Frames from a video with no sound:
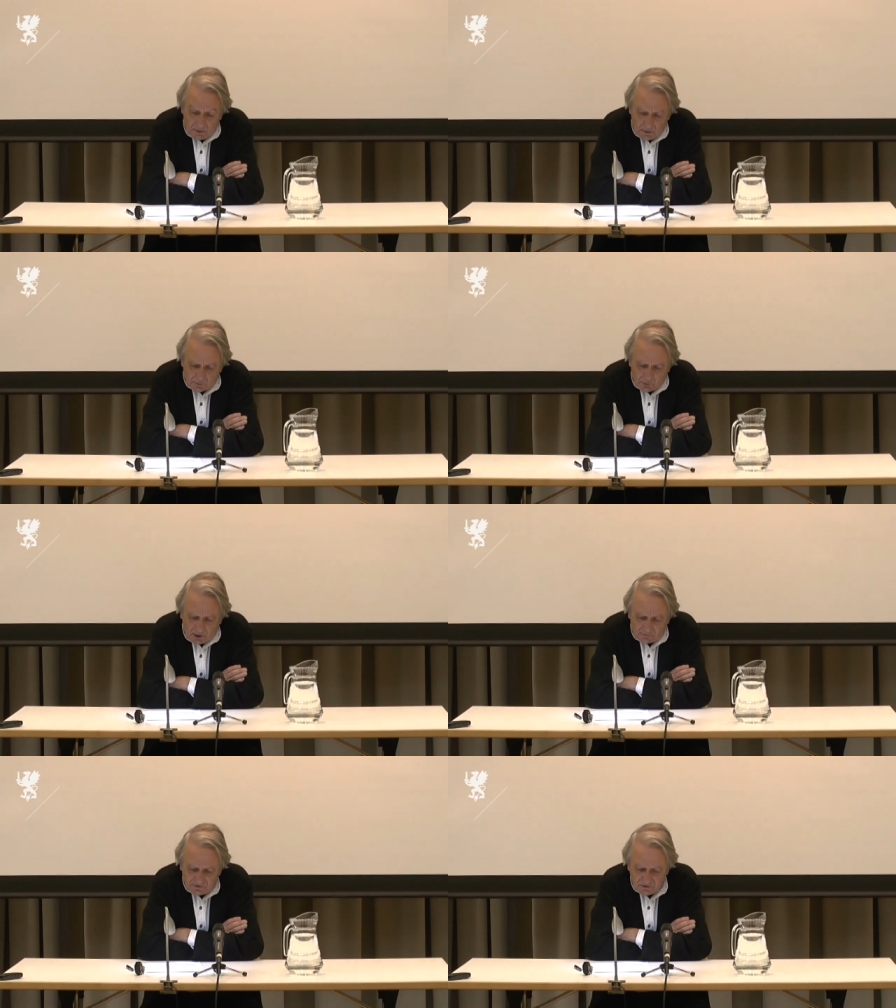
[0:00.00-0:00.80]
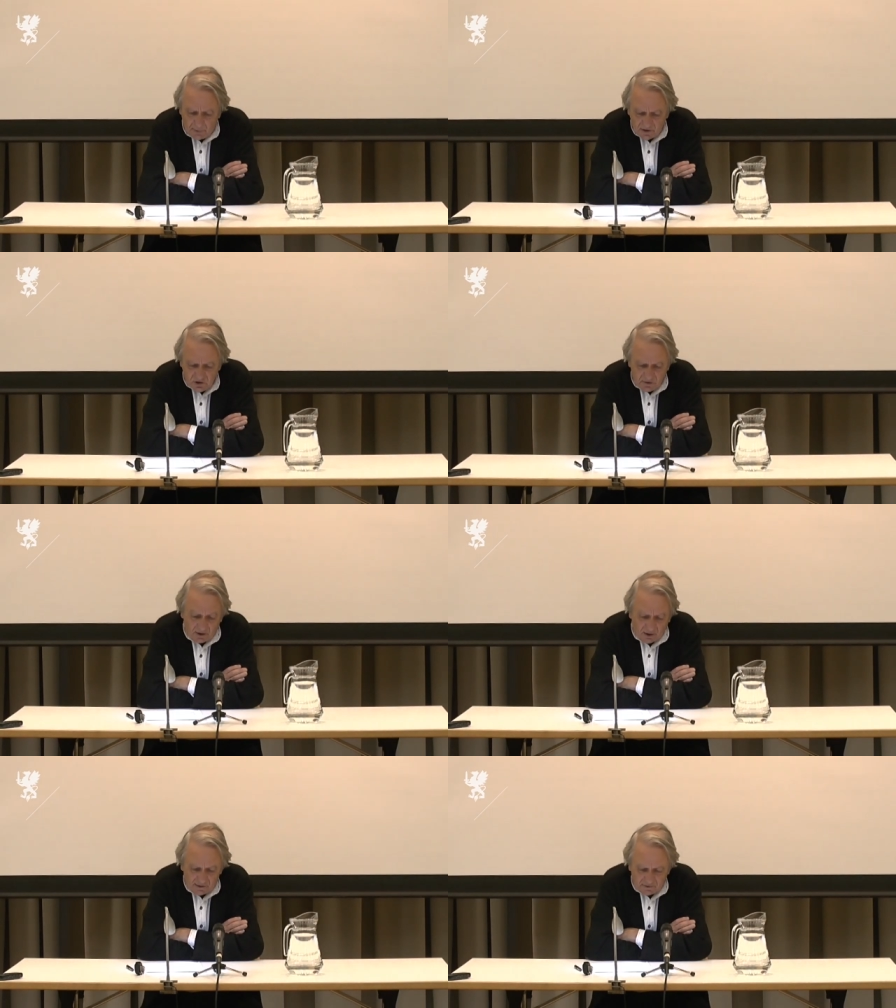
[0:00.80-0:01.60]
between anticipation
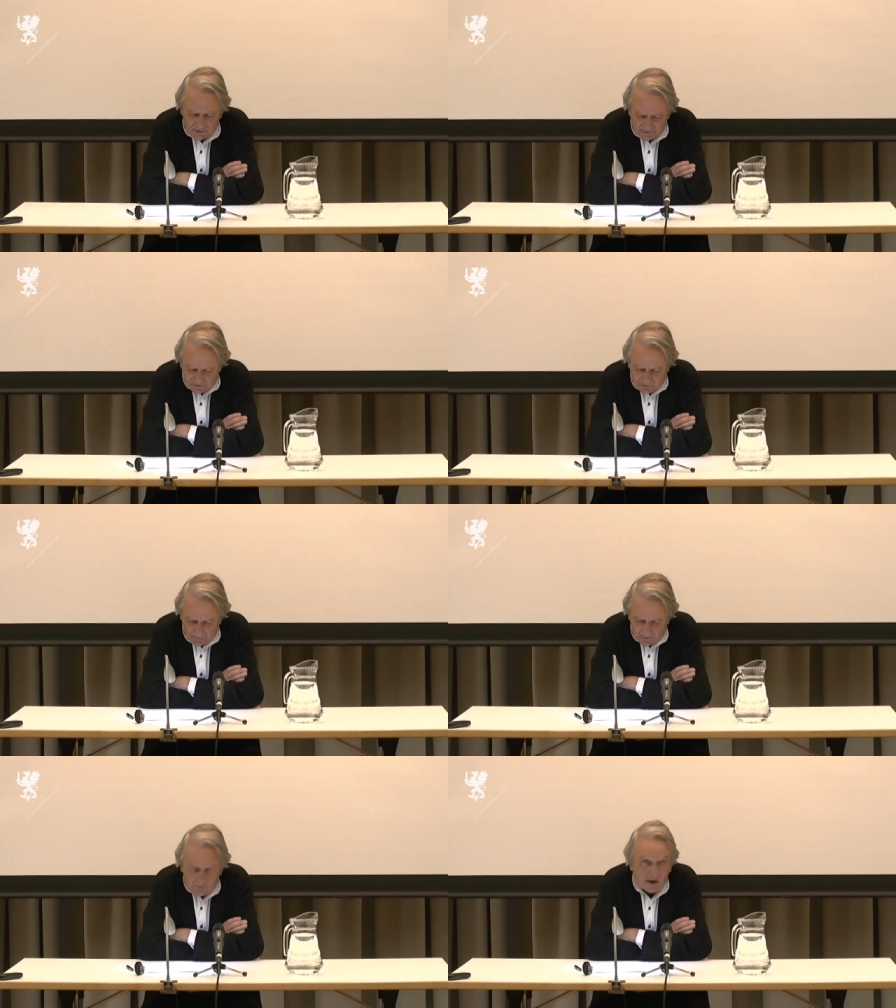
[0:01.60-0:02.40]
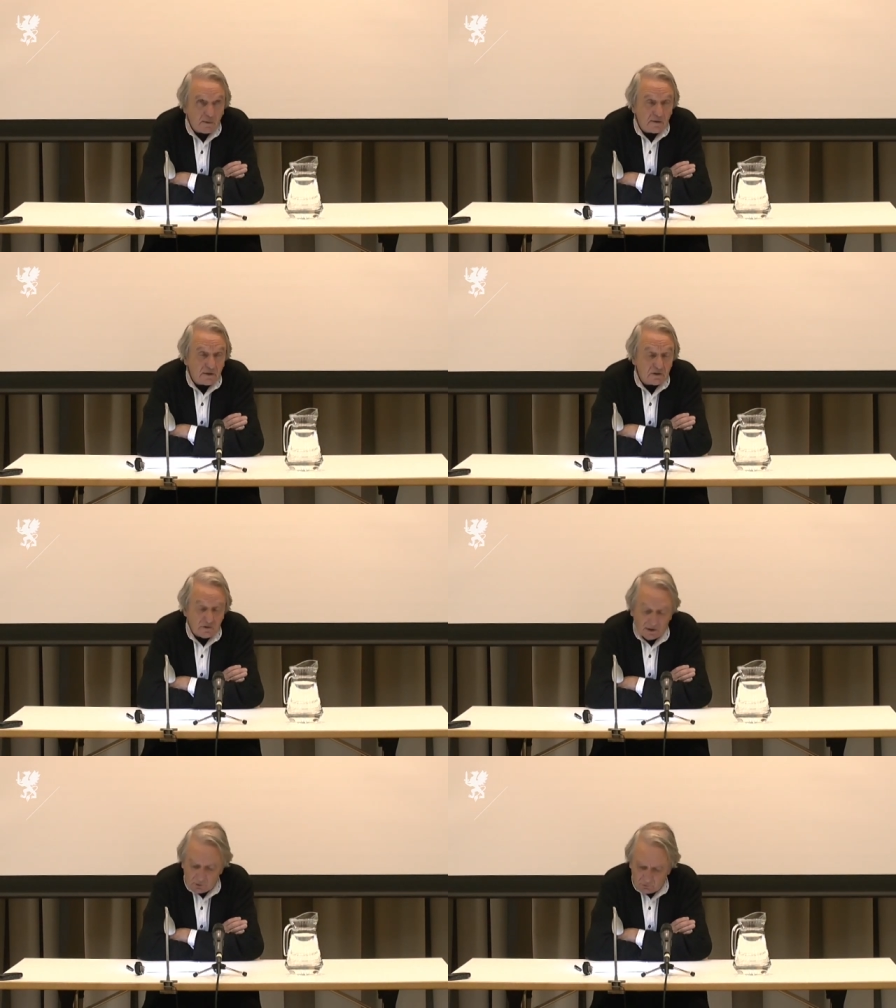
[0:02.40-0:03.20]
and lateness, fragmentation
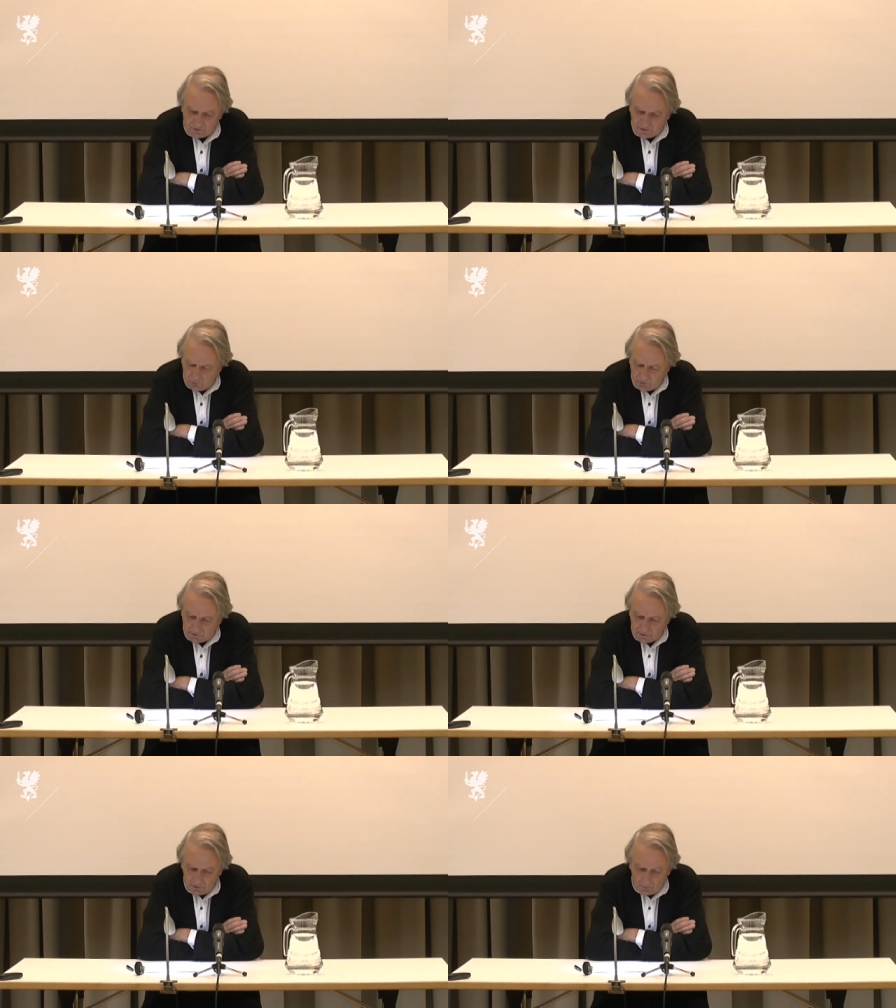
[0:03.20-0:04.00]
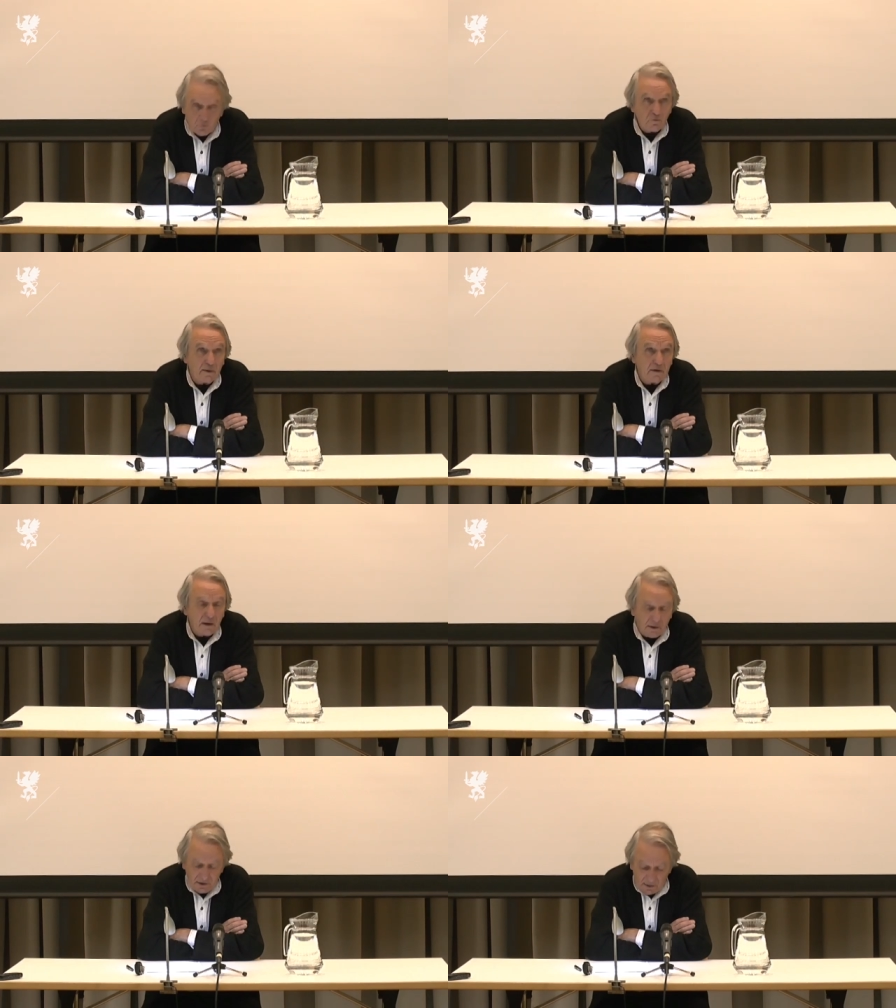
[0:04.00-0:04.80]
and continuity, movement
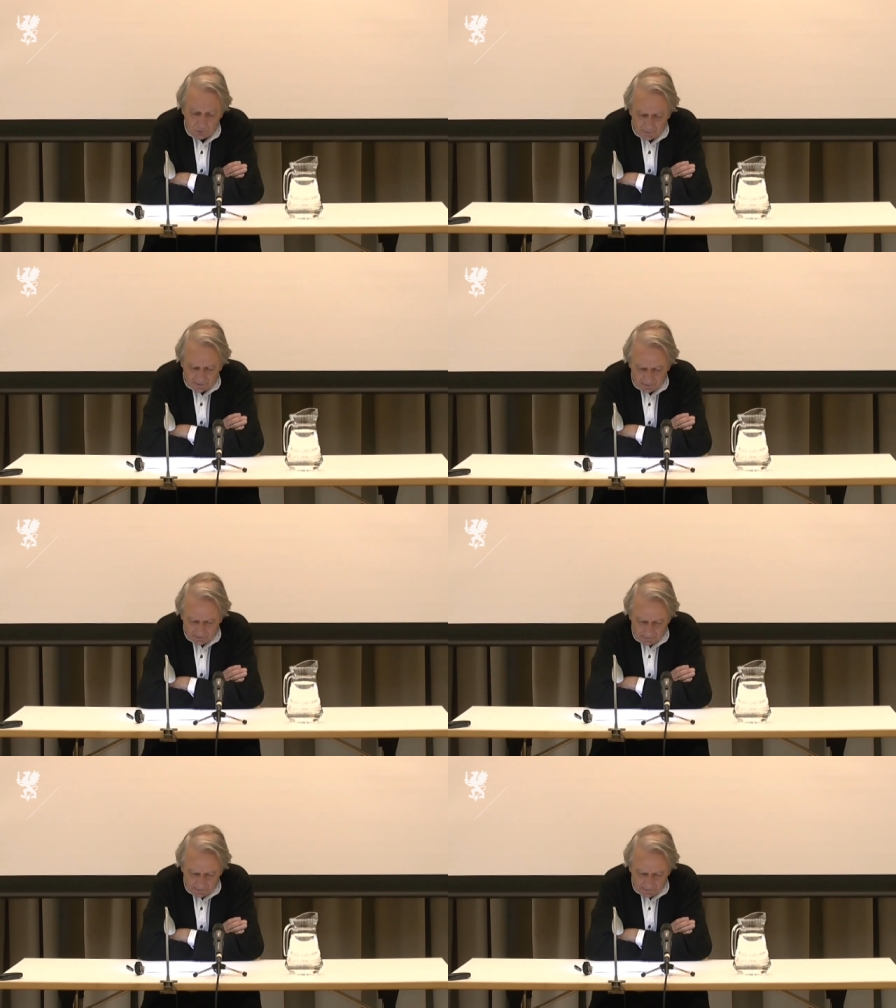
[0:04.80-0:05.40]
and immobility.